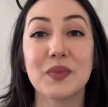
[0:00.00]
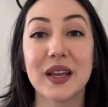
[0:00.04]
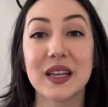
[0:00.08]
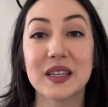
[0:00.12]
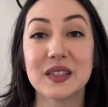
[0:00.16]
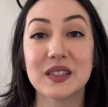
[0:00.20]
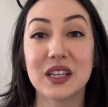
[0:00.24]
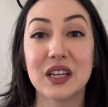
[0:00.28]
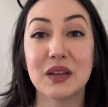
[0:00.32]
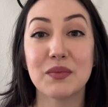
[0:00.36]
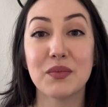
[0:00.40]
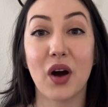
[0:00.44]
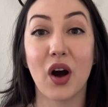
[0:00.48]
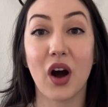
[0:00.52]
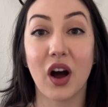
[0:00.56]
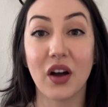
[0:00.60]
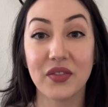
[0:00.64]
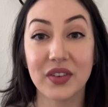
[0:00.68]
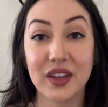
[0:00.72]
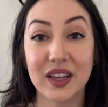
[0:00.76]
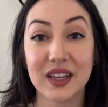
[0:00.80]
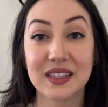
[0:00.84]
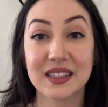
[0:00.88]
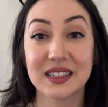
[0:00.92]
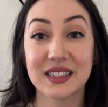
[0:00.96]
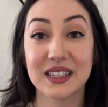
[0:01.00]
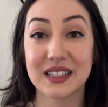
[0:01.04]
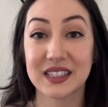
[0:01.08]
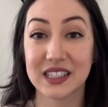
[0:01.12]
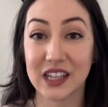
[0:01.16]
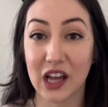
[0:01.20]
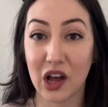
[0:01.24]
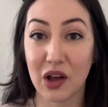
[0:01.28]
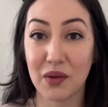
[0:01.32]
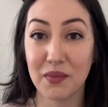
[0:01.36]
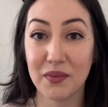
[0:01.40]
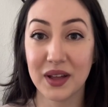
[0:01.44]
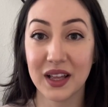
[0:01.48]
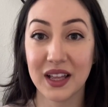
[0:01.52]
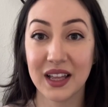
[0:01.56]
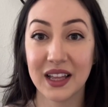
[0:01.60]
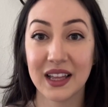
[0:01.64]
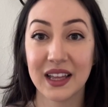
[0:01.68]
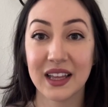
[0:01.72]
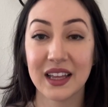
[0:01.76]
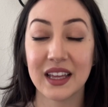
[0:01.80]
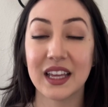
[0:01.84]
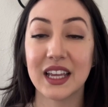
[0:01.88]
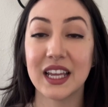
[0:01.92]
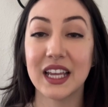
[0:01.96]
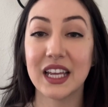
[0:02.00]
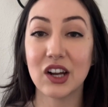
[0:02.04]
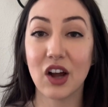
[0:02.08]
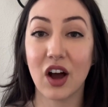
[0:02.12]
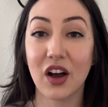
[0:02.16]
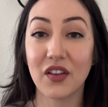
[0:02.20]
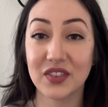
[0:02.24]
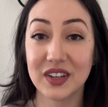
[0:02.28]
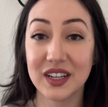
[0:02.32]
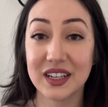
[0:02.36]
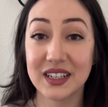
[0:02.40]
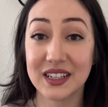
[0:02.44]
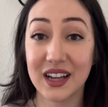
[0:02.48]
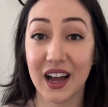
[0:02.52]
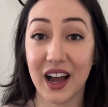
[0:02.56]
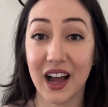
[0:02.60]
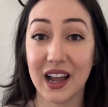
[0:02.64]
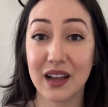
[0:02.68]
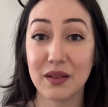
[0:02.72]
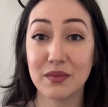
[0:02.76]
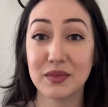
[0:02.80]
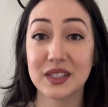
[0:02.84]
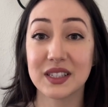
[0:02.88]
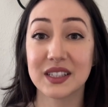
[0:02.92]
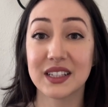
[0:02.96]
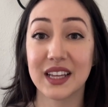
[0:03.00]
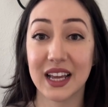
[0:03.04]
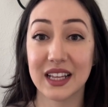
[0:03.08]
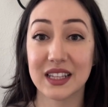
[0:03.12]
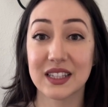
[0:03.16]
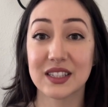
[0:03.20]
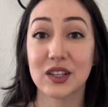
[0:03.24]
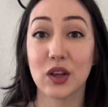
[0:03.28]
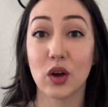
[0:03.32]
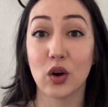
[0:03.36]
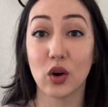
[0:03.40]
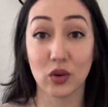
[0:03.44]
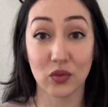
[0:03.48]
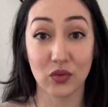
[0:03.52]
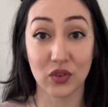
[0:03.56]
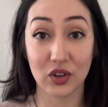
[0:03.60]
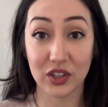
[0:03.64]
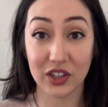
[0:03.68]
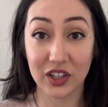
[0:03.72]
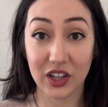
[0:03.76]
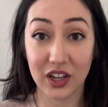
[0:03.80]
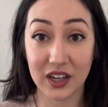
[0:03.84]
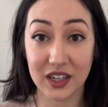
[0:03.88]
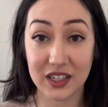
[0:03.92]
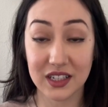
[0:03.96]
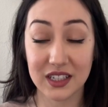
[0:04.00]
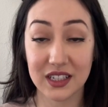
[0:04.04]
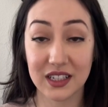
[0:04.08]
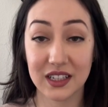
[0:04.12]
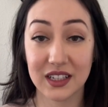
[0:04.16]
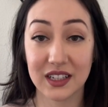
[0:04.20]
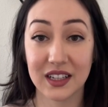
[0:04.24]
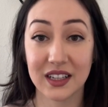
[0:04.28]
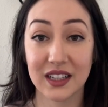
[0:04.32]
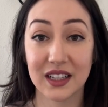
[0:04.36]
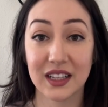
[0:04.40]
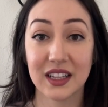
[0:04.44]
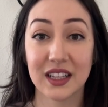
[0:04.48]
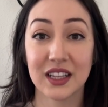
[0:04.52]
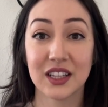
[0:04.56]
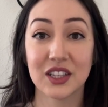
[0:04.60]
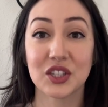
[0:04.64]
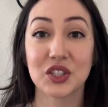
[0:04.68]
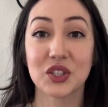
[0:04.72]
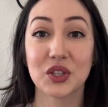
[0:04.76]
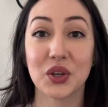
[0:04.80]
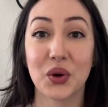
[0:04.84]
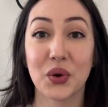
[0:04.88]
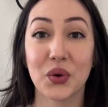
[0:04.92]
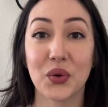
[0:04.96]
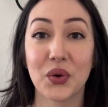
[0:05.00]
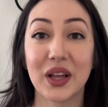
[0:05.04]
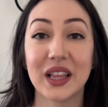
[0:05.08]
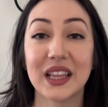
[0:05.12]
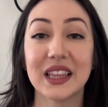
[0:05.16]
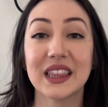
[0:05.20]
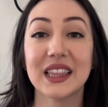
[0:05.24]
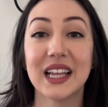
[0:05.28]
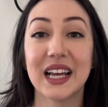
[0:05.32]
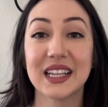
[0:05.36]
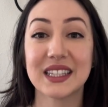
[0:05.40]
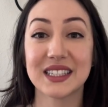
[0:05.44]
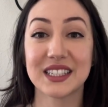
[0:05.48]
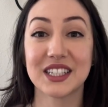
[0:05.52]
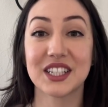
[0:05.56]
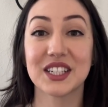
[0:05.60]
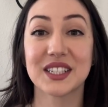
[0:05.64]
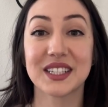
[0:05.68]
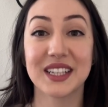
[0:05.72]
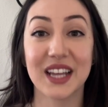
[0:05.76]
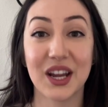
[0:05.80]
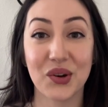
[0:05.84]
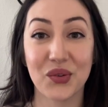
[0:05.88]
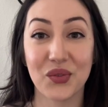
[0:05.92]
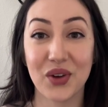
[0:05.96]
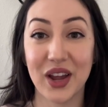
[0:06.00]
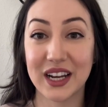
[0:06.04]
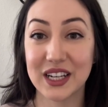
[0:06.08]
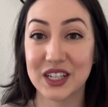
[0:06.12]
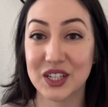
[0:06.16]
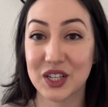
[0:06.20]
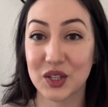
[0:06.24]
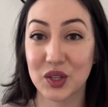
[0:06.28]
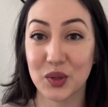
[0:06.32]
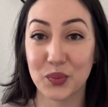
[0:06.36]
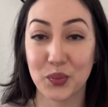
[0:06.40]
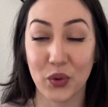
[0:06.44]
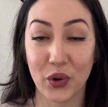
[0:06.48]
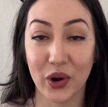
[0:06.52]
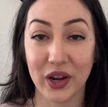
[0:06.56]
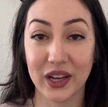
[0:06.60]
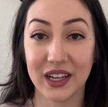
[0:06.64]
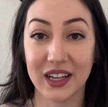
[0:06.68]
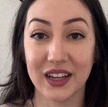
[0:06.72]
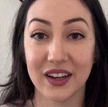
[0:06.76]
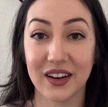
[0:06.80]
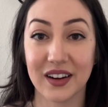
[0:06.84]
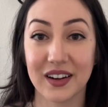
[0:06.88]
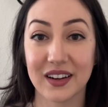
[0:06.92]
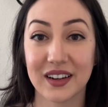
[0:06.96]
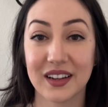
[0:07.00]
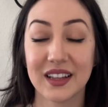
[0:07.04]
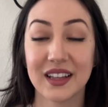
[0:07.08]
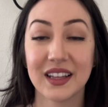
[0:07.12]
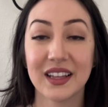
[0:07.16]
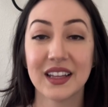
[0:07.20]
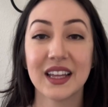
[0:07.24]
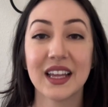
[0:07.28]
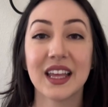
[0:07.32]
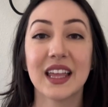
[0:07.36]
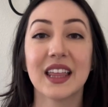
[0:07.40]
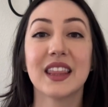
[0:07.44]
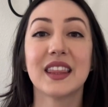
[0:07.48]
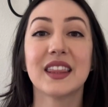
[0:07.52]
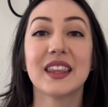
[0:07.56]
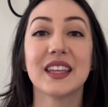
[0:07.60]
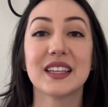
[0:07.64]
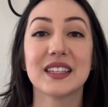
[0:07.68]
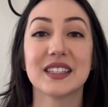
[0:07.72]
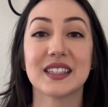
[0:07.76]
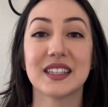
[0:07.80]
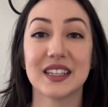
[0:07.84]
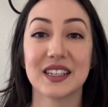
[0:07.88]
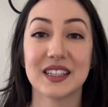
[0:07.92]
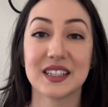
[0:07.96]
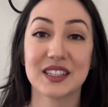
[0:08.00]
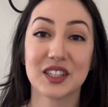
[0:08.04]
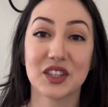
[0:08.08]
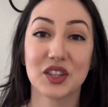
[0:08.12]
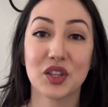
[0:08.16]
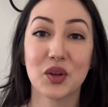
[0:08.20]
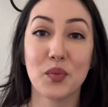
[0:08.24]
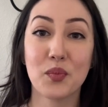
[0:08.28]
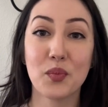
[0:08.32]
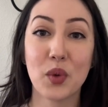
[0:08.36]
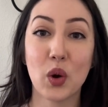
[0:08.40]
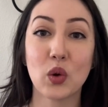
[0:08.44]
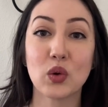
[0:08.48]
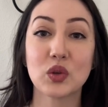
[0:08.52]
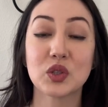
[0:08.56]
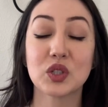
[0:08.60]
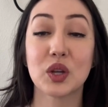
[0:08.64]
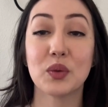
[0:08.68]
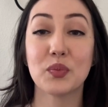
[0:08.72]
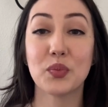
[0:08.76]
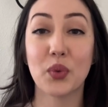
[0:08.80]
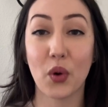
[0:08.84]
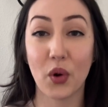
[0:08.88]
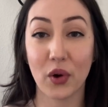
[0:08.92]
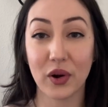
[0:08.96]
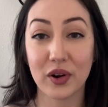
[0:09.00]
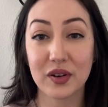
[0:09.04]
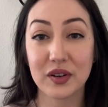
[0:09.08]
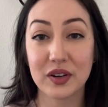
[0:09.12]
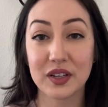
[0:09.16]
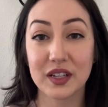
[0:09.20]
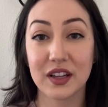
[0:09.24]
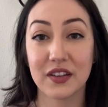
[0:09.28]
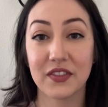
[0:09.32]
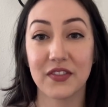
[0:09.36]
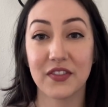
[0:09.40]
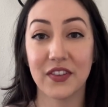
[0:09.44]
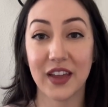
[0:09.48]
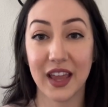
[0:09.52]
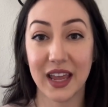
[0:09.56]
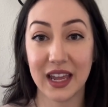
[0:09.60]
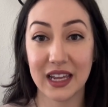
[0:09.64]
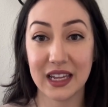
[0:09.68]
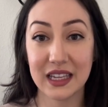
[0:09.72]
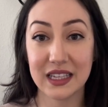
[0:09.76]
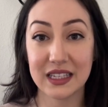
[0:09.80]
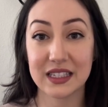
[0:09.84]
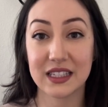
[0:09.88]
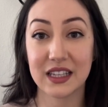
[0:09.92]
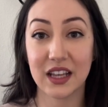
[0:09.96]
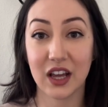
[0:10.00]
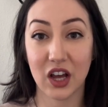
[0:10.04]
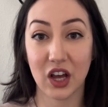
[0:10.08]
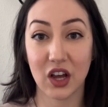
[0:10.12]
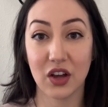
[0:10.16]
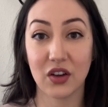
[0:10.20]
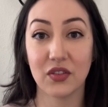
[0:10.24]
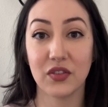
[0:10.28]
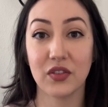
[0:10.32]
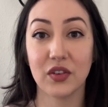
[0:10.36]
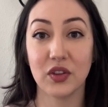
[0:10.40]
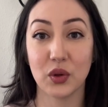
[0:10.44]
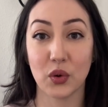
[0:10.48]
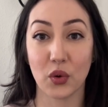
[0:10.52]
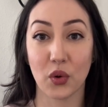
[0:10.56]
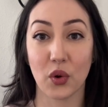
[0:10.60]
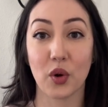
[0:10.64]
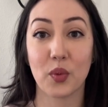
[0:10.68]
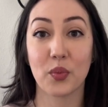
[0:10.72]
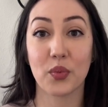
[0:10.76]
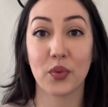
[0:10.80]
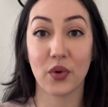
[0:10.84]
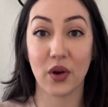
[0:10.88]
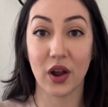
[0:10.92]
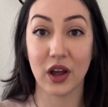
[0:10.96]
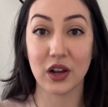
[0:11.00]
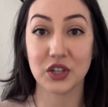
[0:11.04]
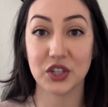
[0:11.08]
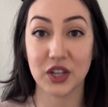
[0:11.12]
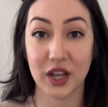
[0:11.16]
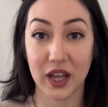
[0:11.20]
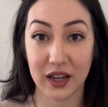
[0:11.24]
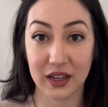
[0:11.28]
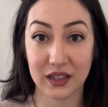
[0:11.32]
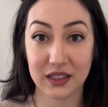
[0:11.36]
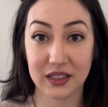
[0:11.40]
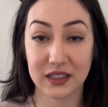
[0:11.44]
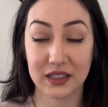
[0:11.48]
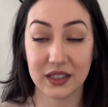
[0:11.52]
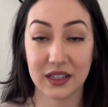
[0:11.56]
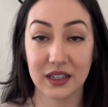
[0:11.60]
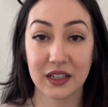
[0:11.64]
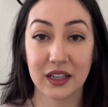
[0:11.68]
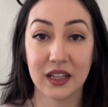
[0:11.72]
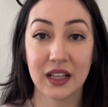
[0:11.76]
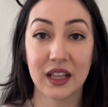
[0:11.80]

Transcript: may seem obvious to some, it oftentimes gets overlooked. So let's just get right to the point here. This is the most important phase of your project.